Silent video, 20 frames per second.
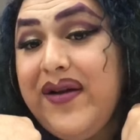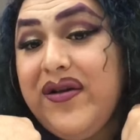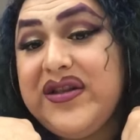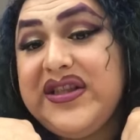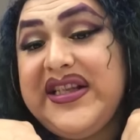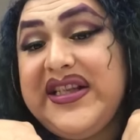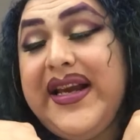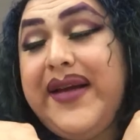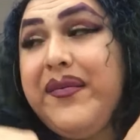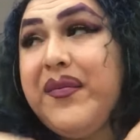los
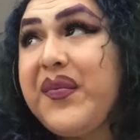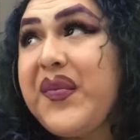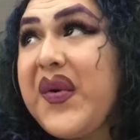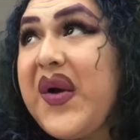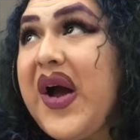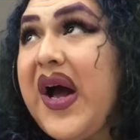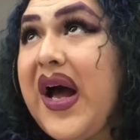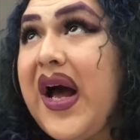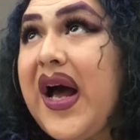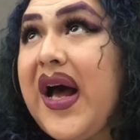
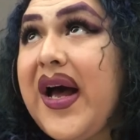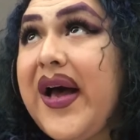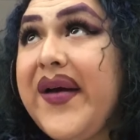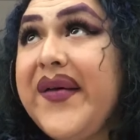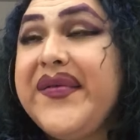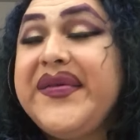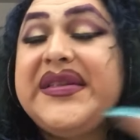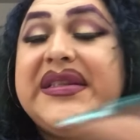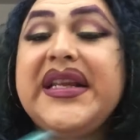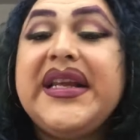
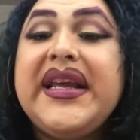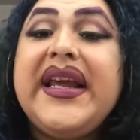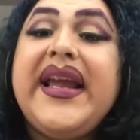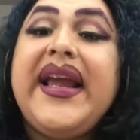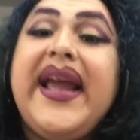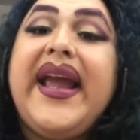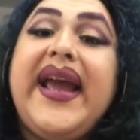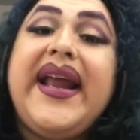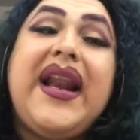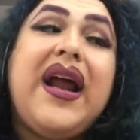improvs,
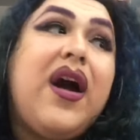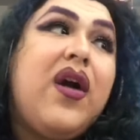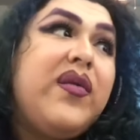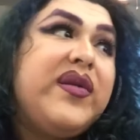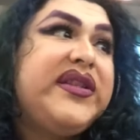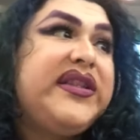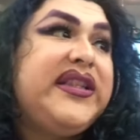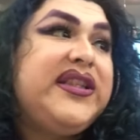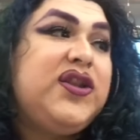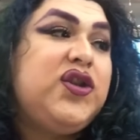and I
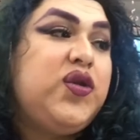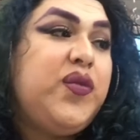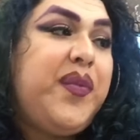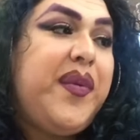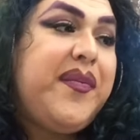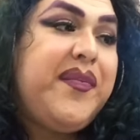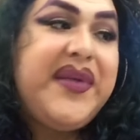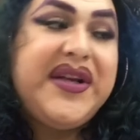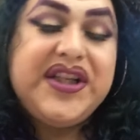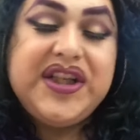always see
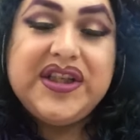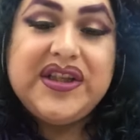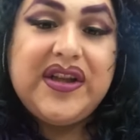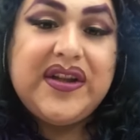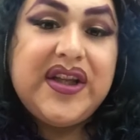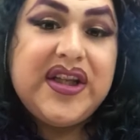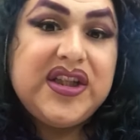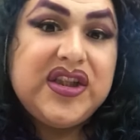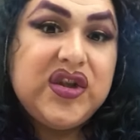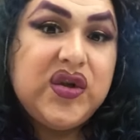stupid bitches
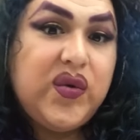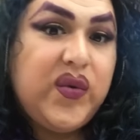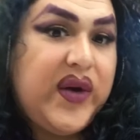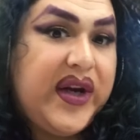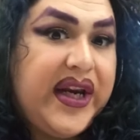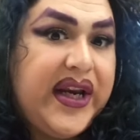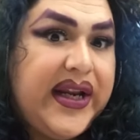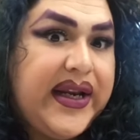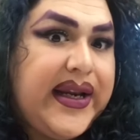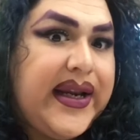on the
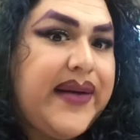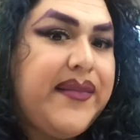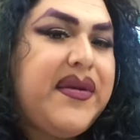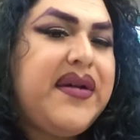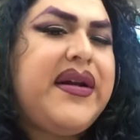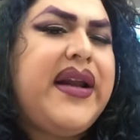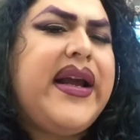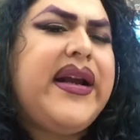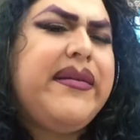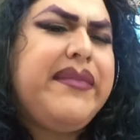screen, and
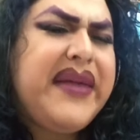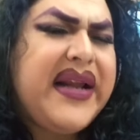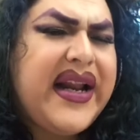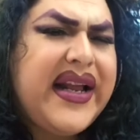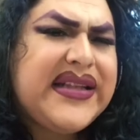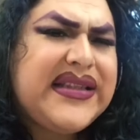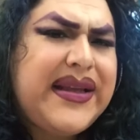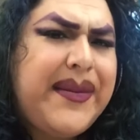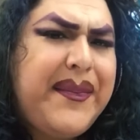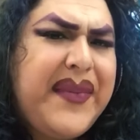I'm like, mira
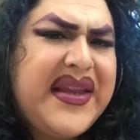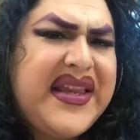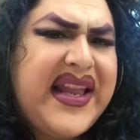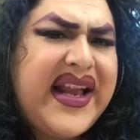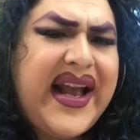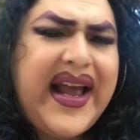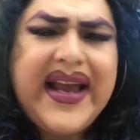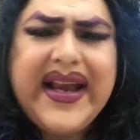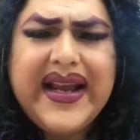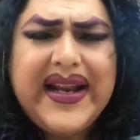esta
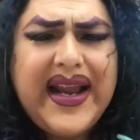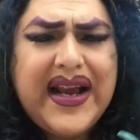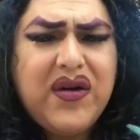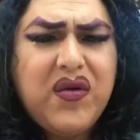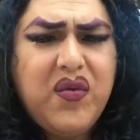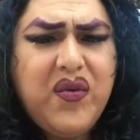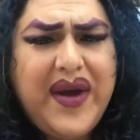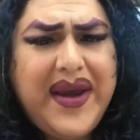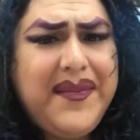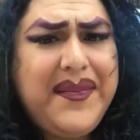pendeja, I think I
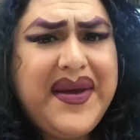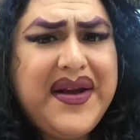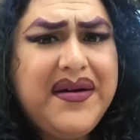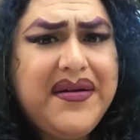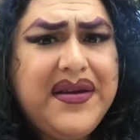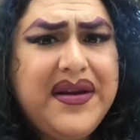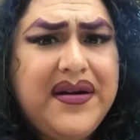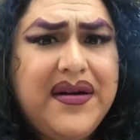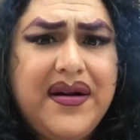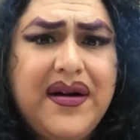could way better
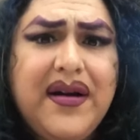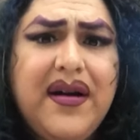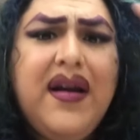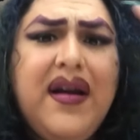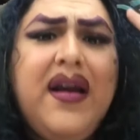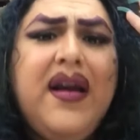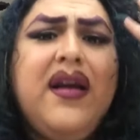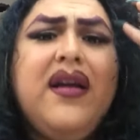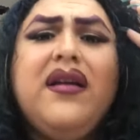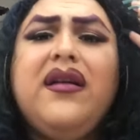than her,
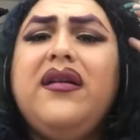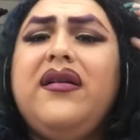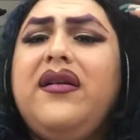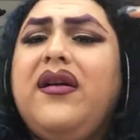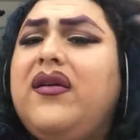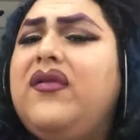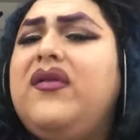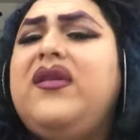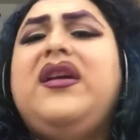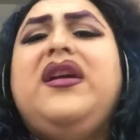you
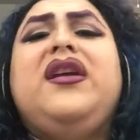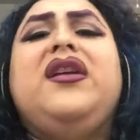know.